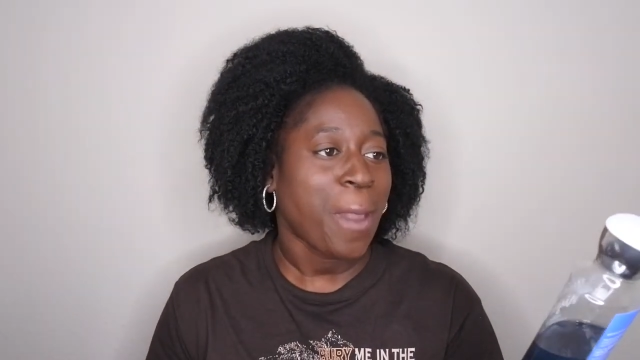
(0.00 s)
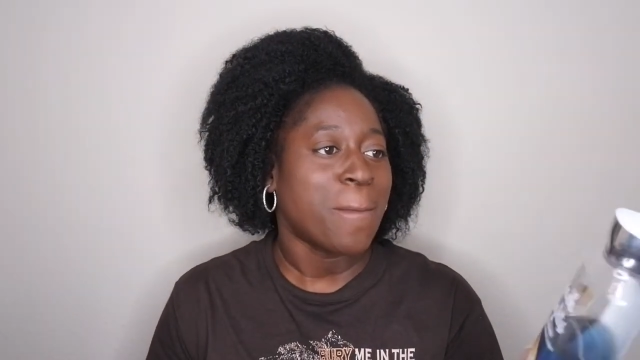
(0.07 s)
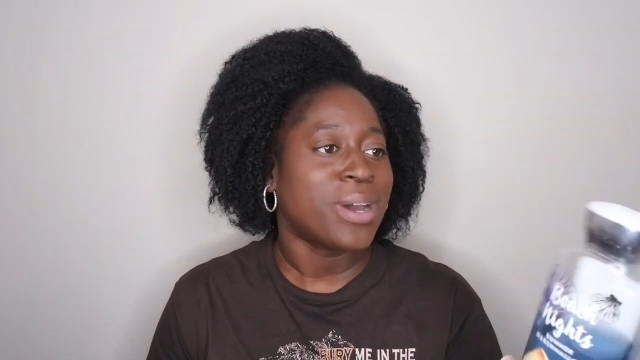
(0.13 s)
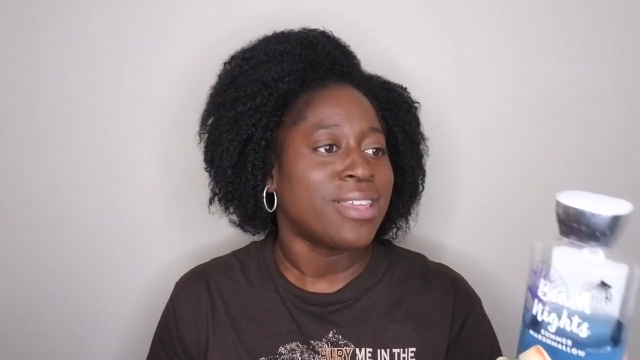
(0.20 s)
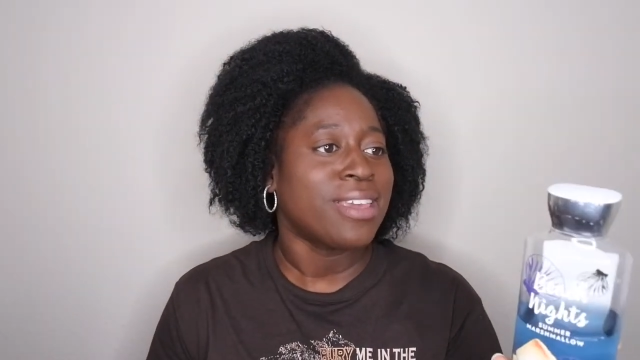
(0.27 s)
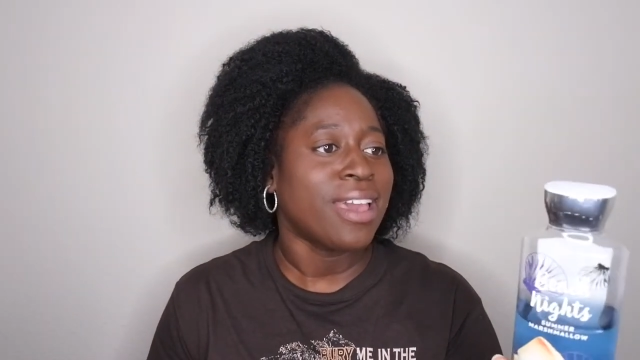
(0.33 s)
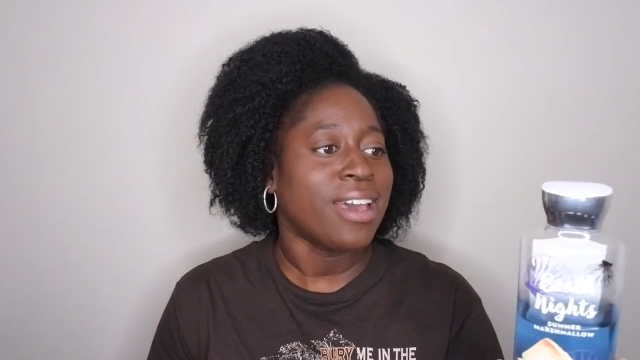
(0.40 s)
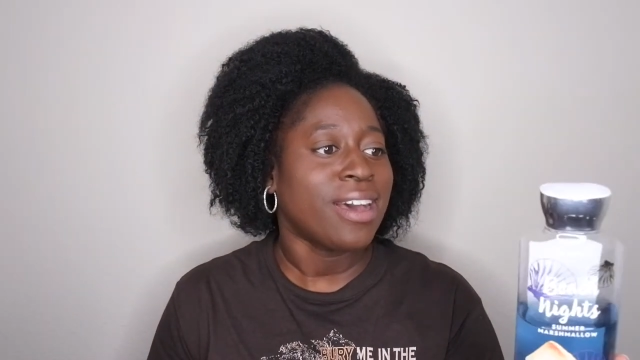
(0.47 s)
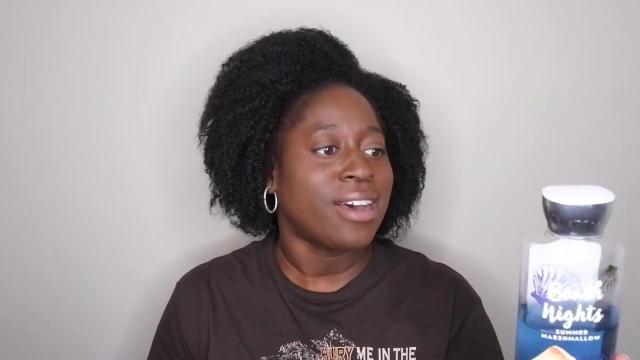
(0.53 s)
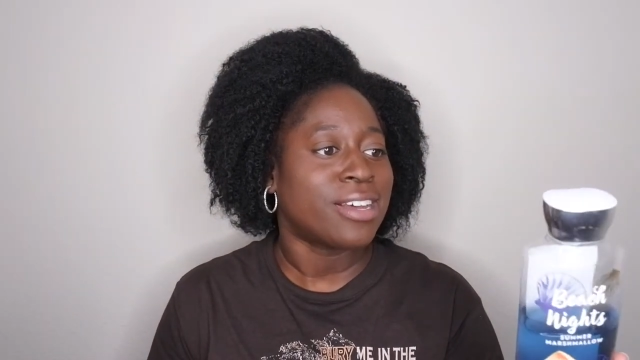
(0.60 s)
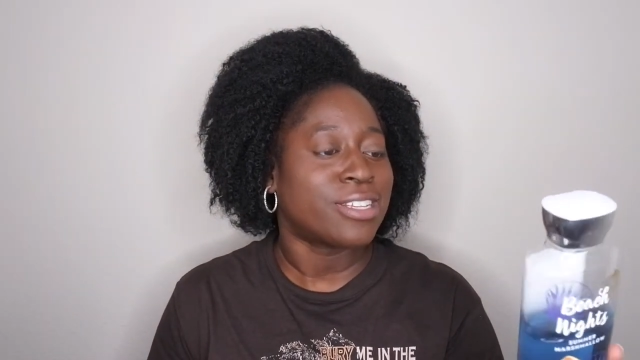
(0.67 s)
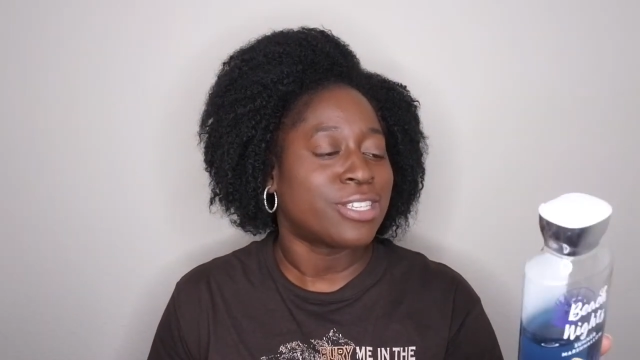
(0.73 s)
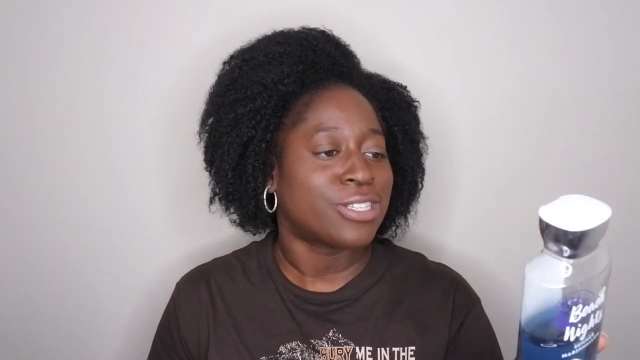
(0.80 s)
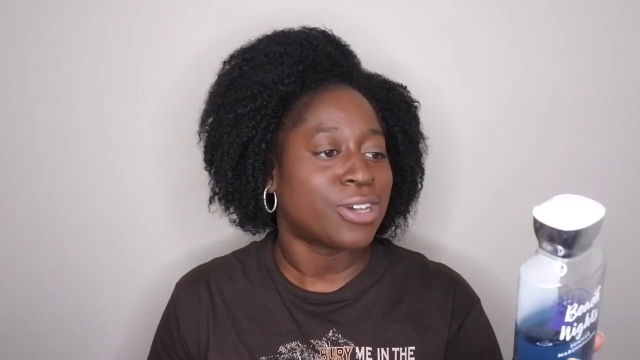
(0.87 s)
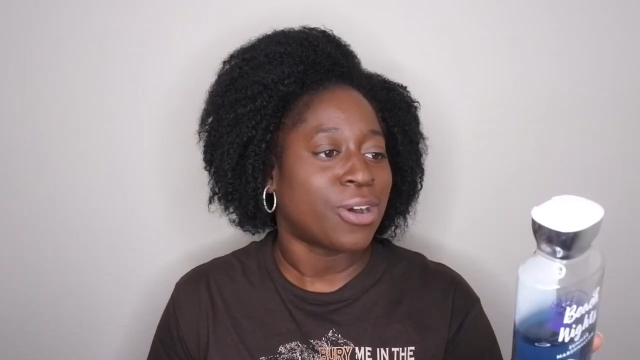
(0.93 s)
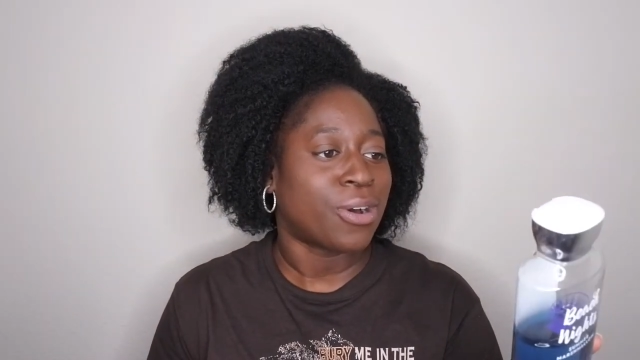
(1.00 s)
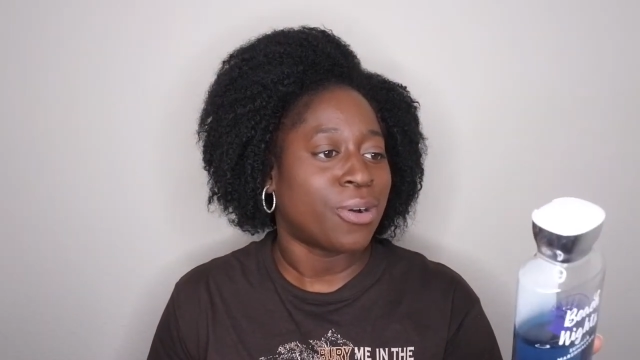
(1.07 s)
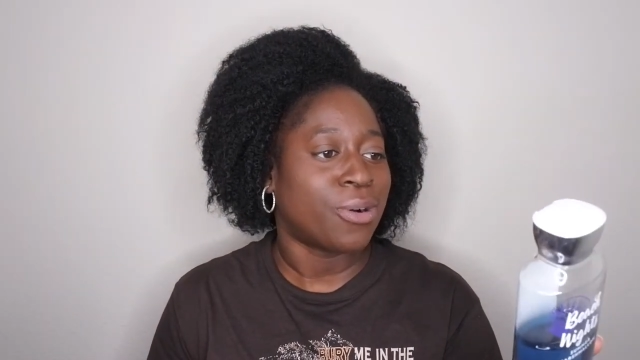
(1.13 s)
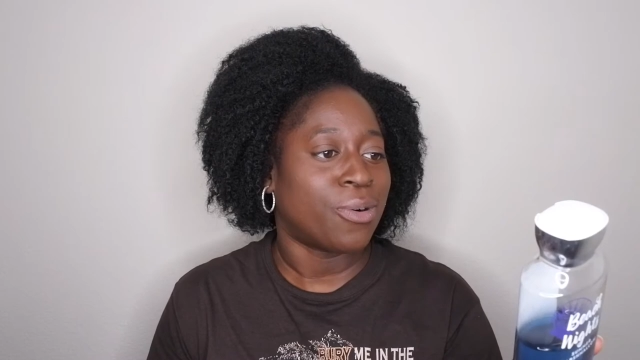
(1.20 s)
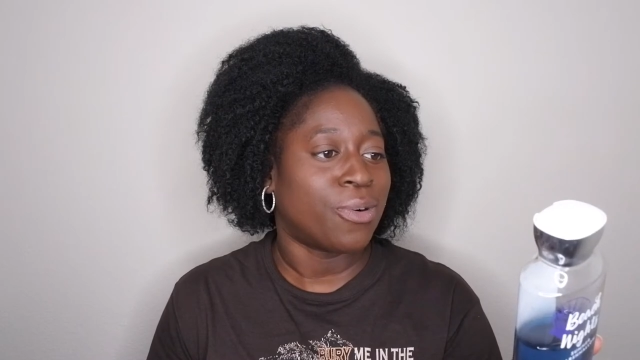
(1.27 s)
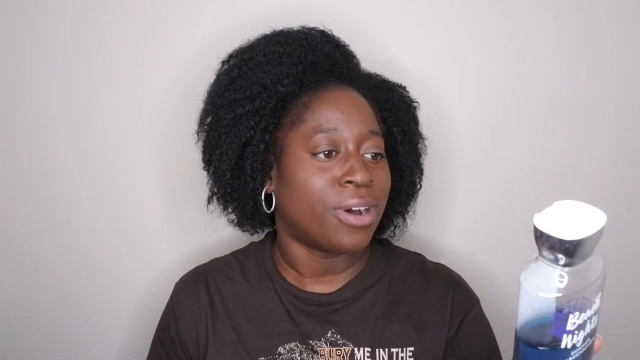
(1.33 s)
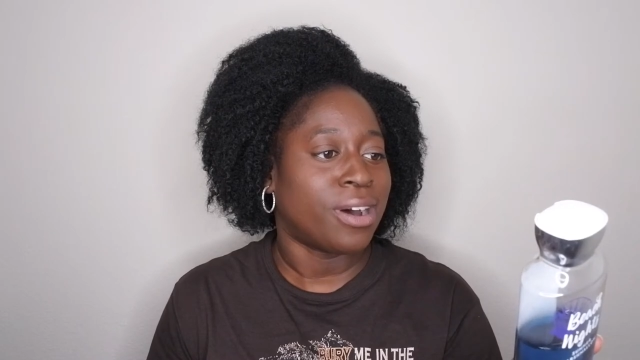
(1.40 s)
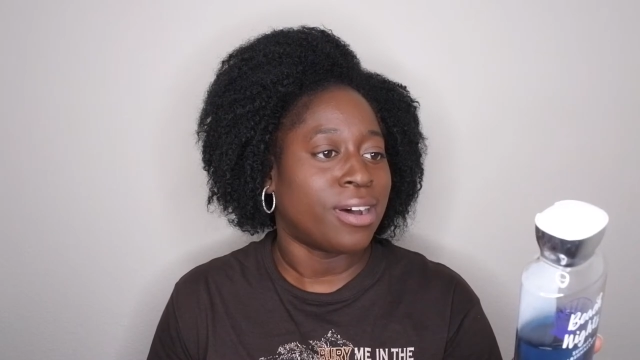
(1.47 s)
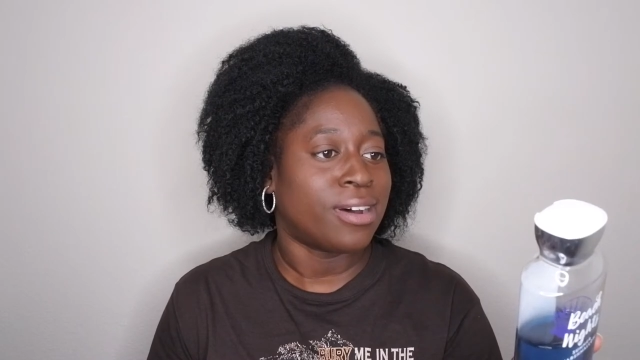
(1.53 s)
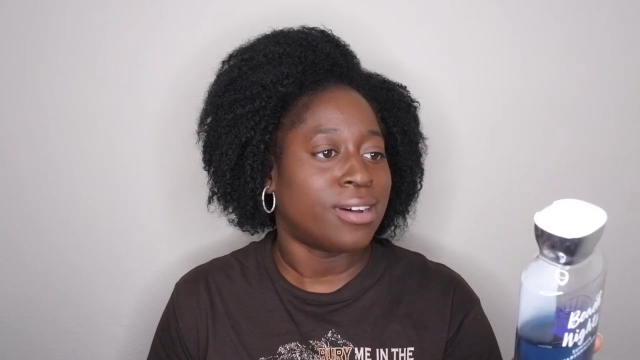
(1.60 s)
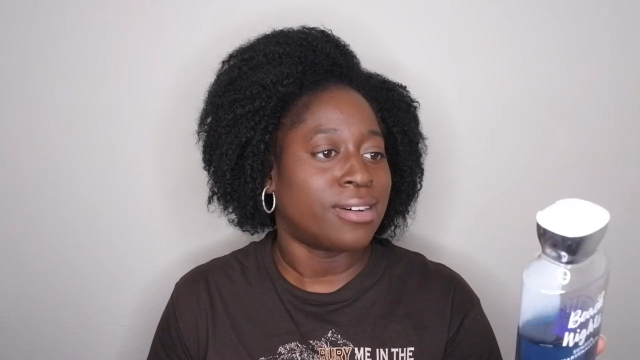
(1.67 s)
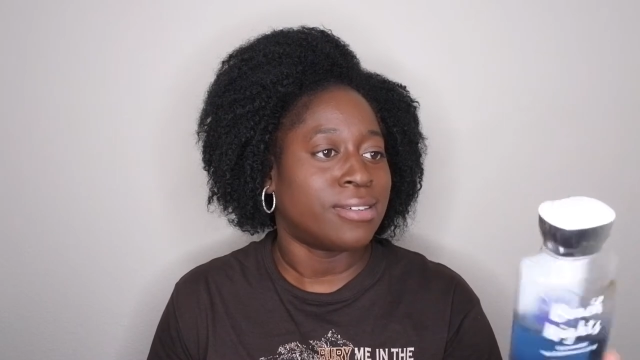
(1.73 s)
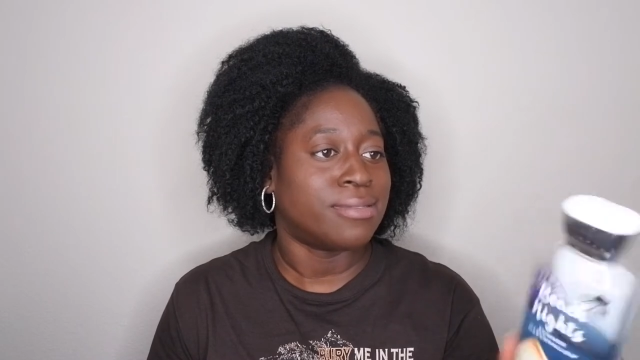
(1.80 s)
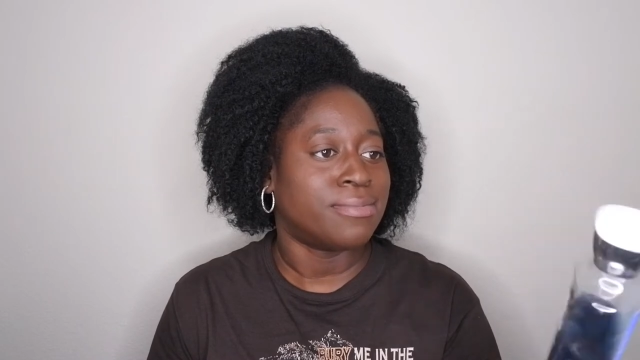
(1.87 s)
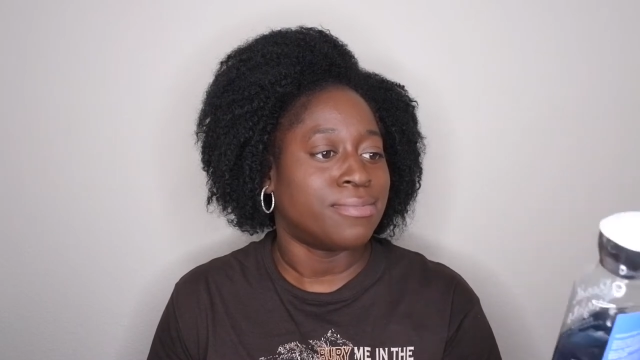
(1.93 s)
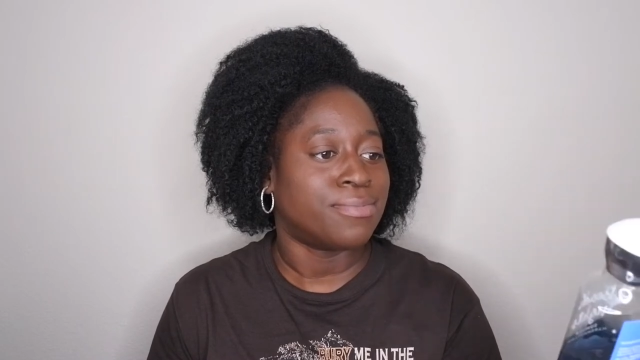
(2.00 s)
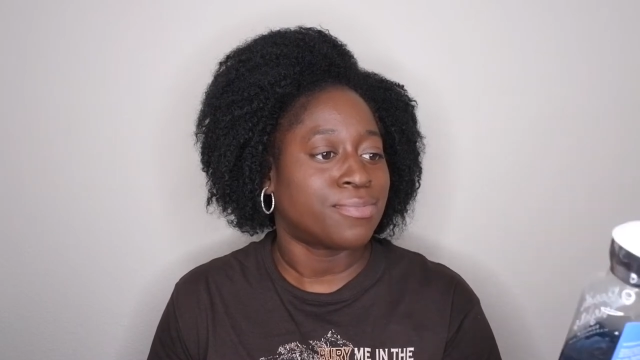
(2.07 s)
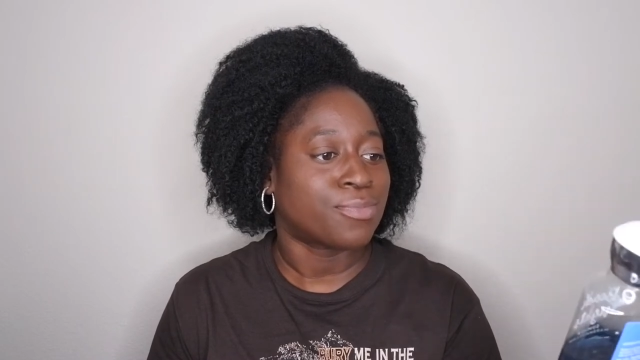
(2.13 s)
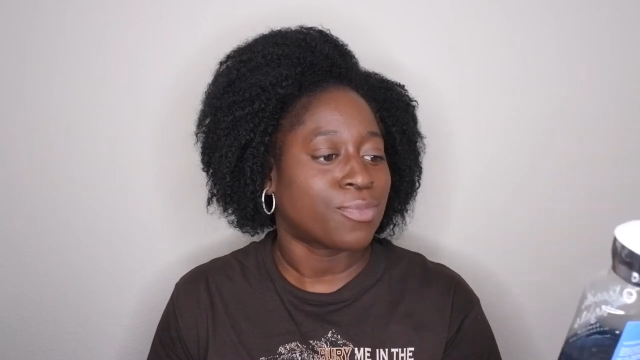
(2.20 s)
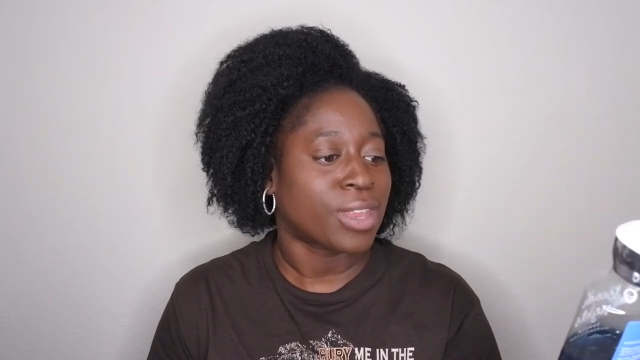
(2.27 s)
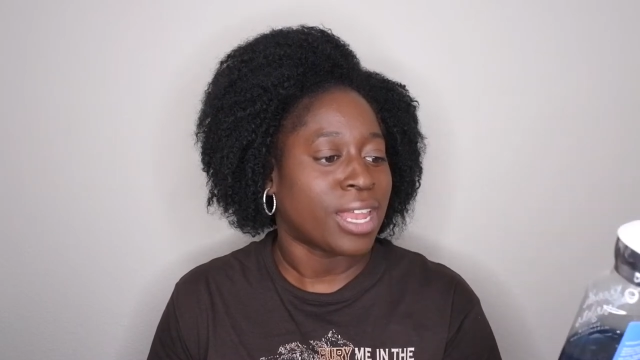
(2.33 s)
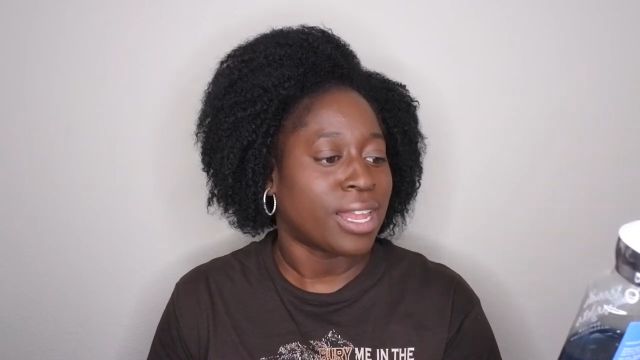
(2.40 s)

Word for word: but yeah, so um,